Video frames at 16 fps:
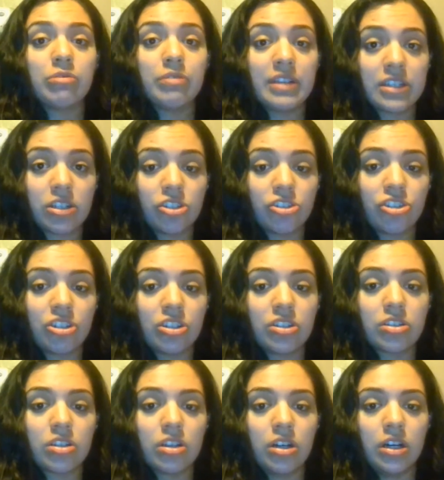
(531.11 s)

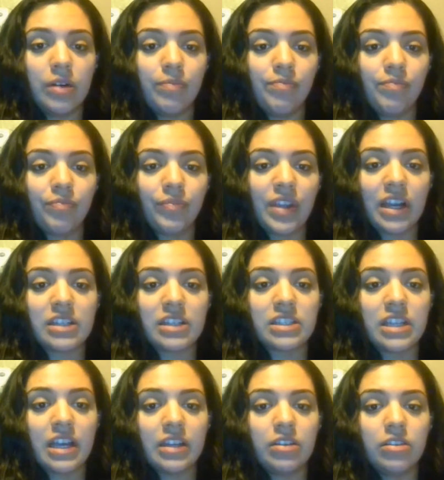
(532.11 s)
researches, like I
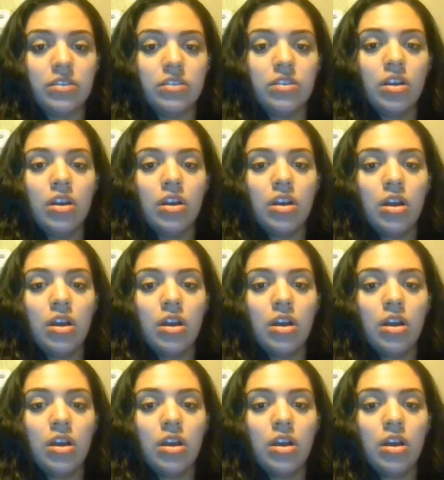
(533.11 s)
said,